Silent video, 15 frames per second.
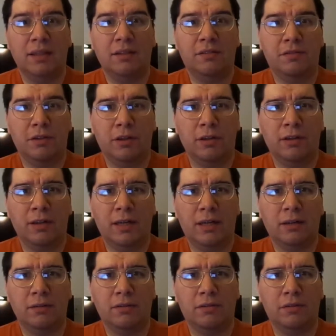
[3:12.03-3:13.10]
He started
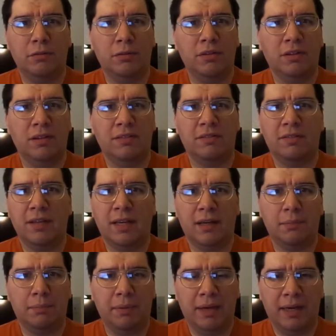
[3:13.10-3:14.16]
out doing his
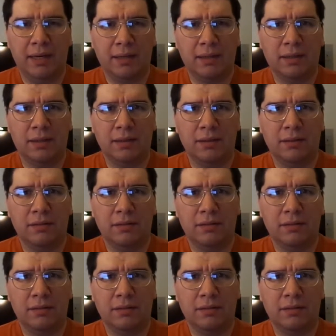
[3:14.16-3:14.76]
stand-up back